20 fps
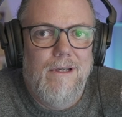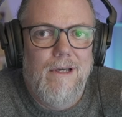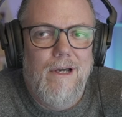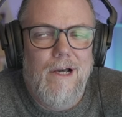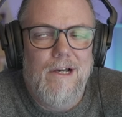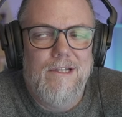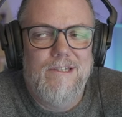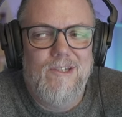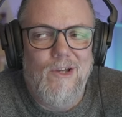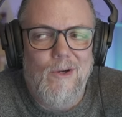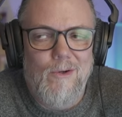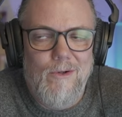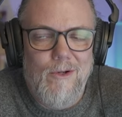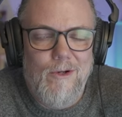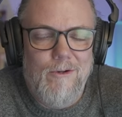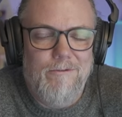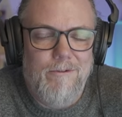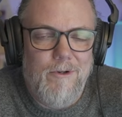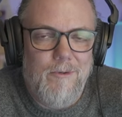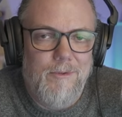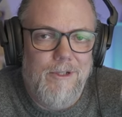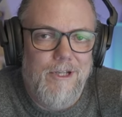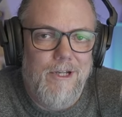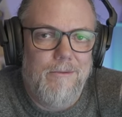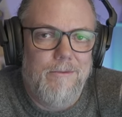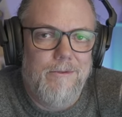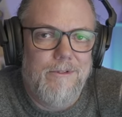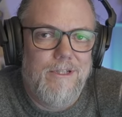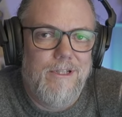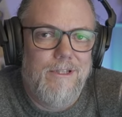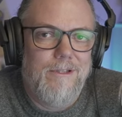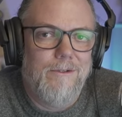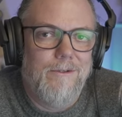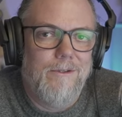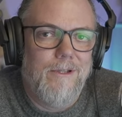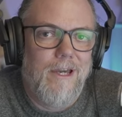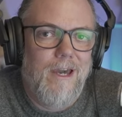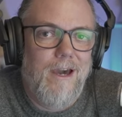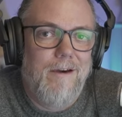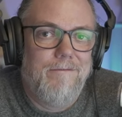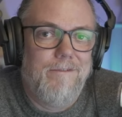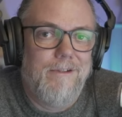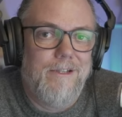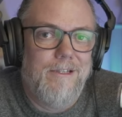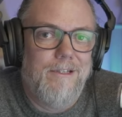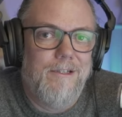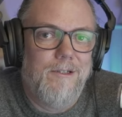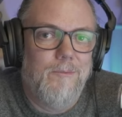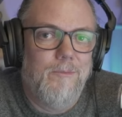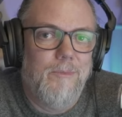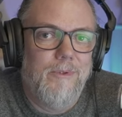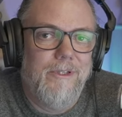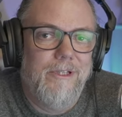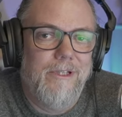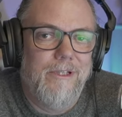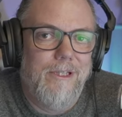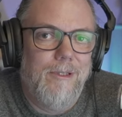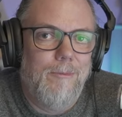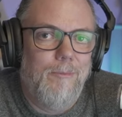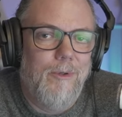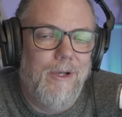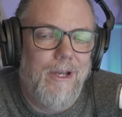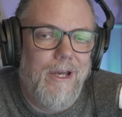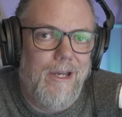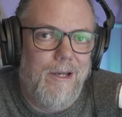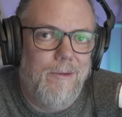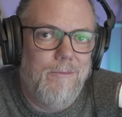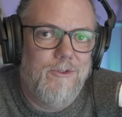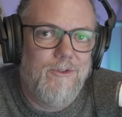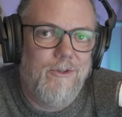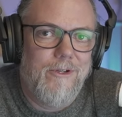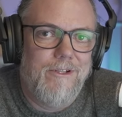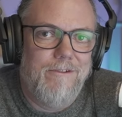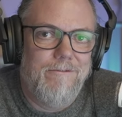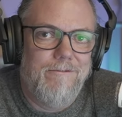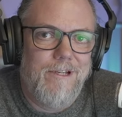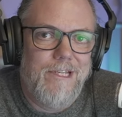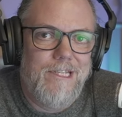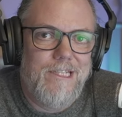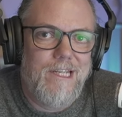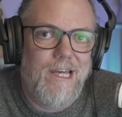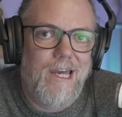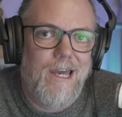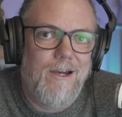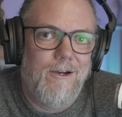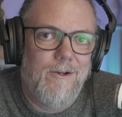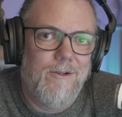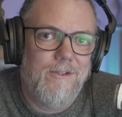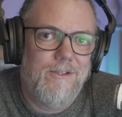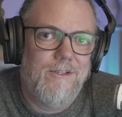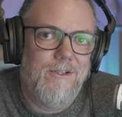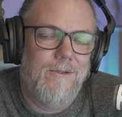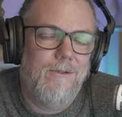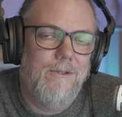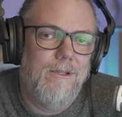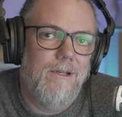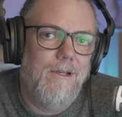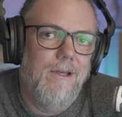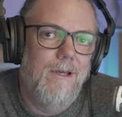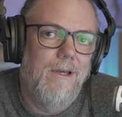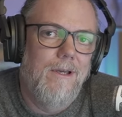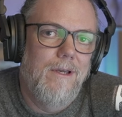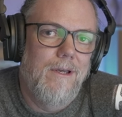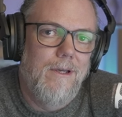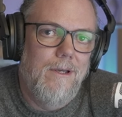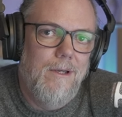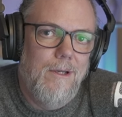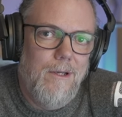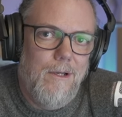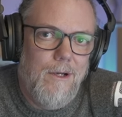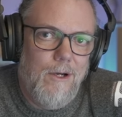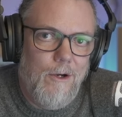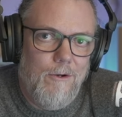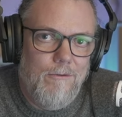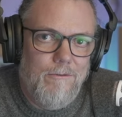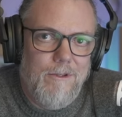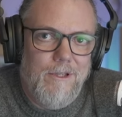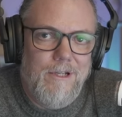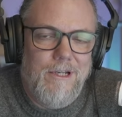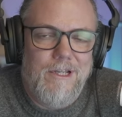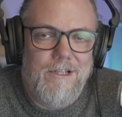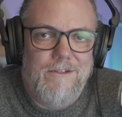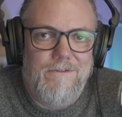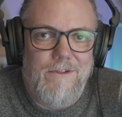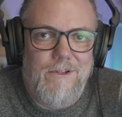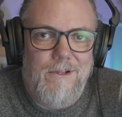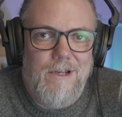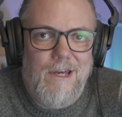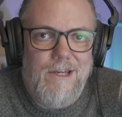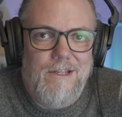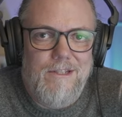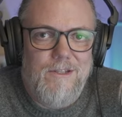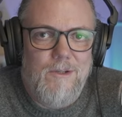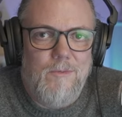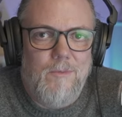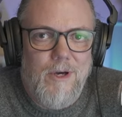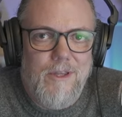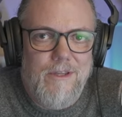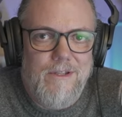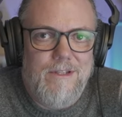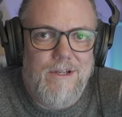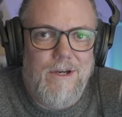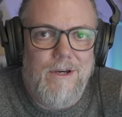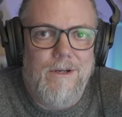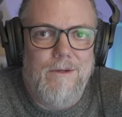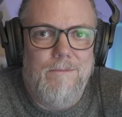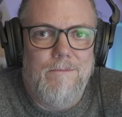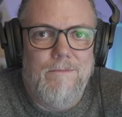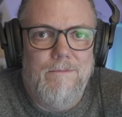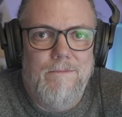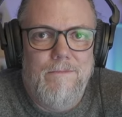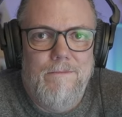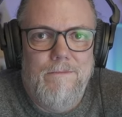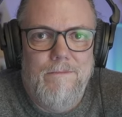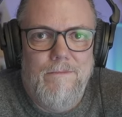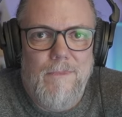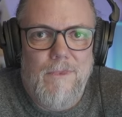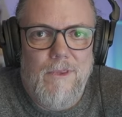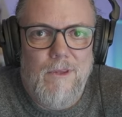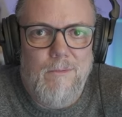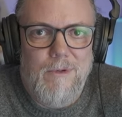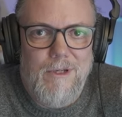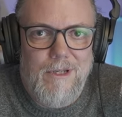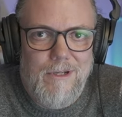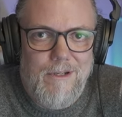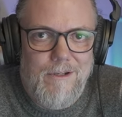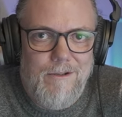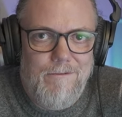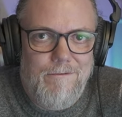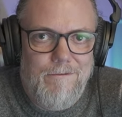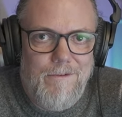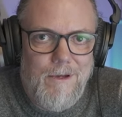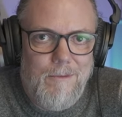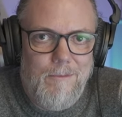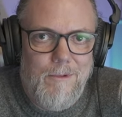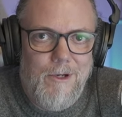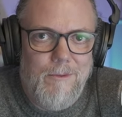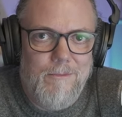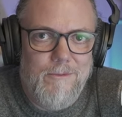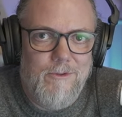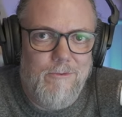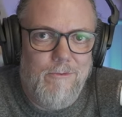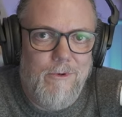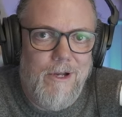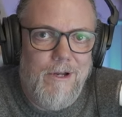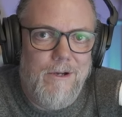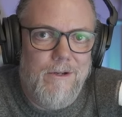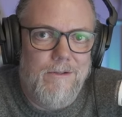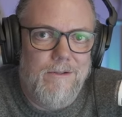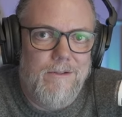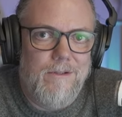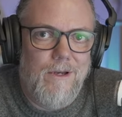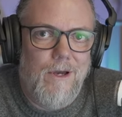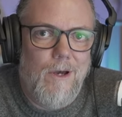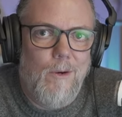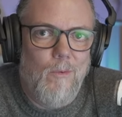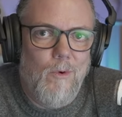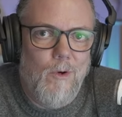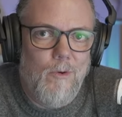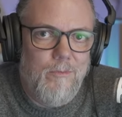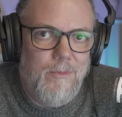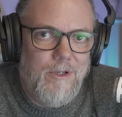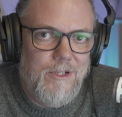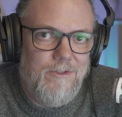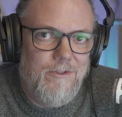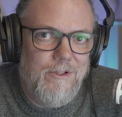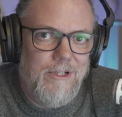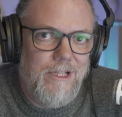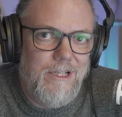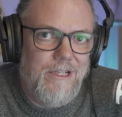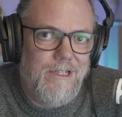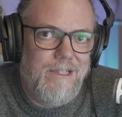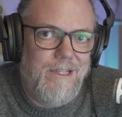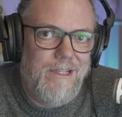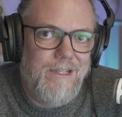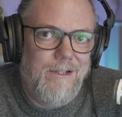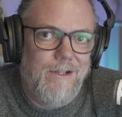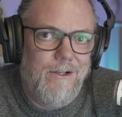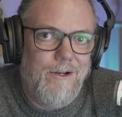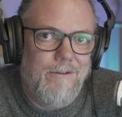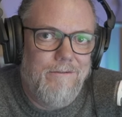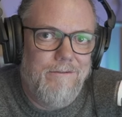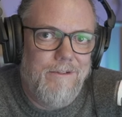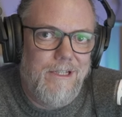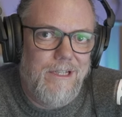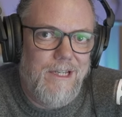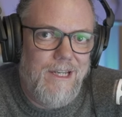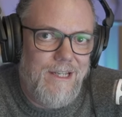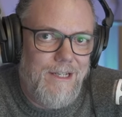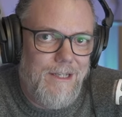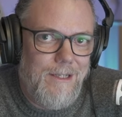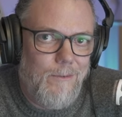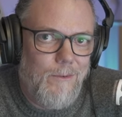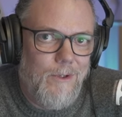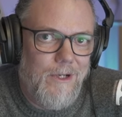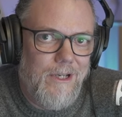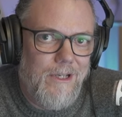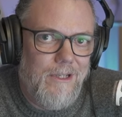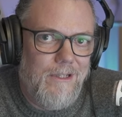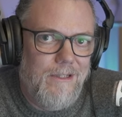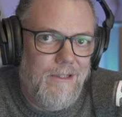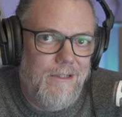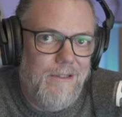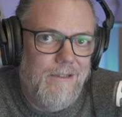I don't know if I'll be able to kill the caffeine completely, but I am trying to phase it out so that over the next few days, so by the time the beginning of Feb comes around, I won't be drinking tea and coffee anyway.